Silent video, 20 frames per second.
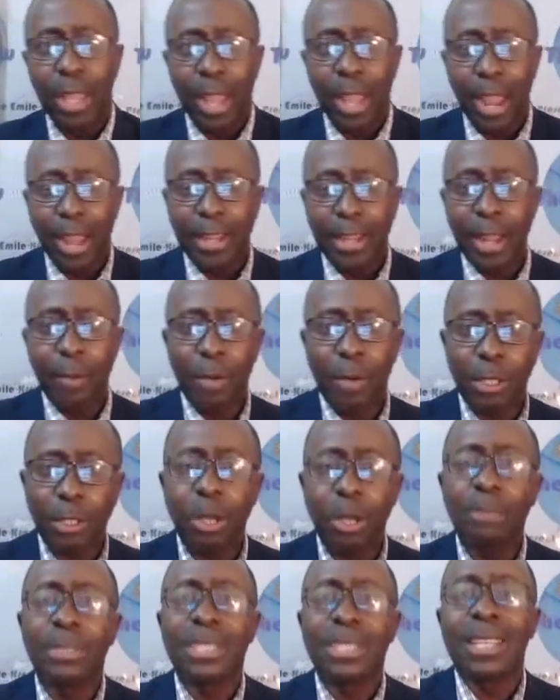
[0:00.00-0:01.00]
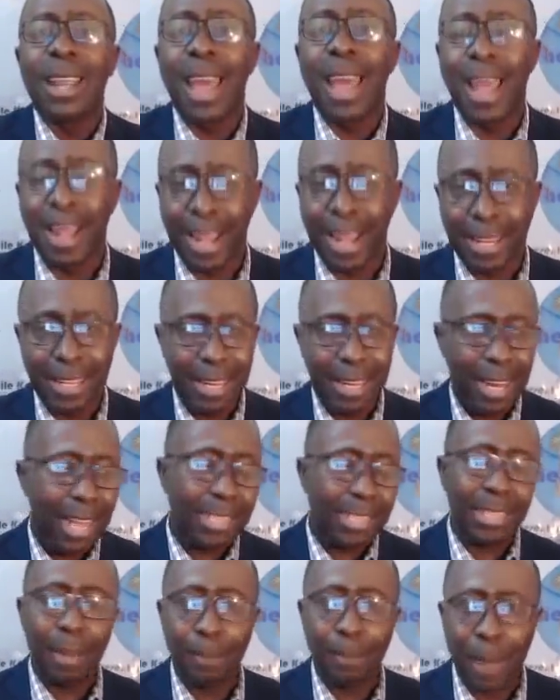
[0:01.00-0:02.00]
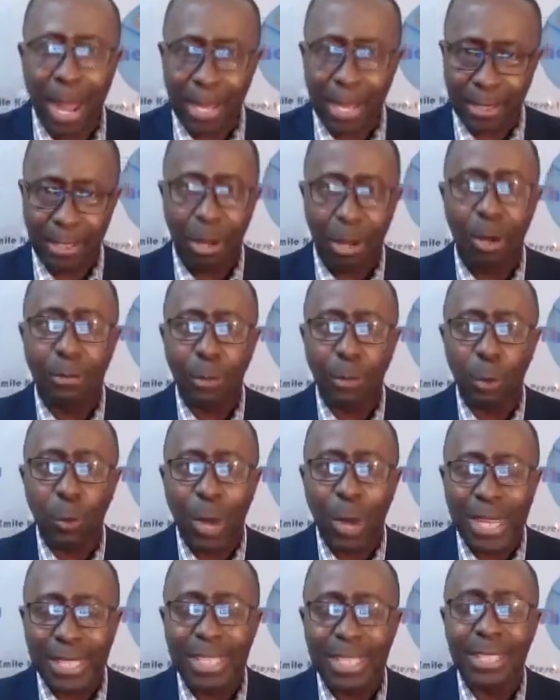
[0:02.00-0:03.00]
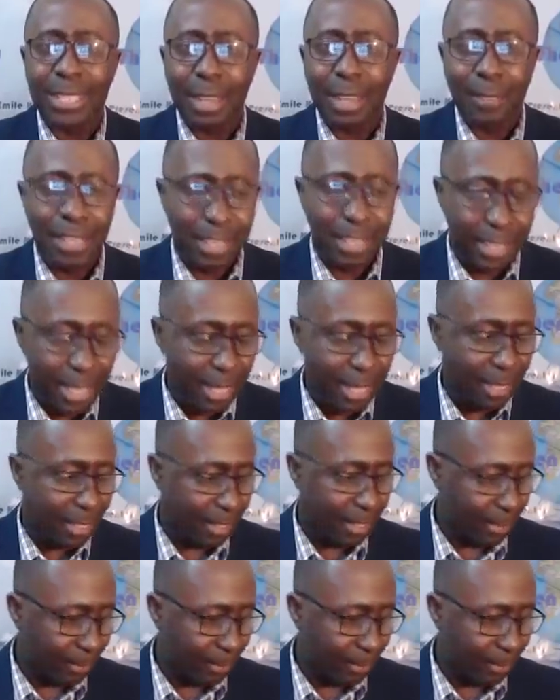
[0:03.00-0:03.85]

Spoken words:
And there was some slang at the latter part of 2017.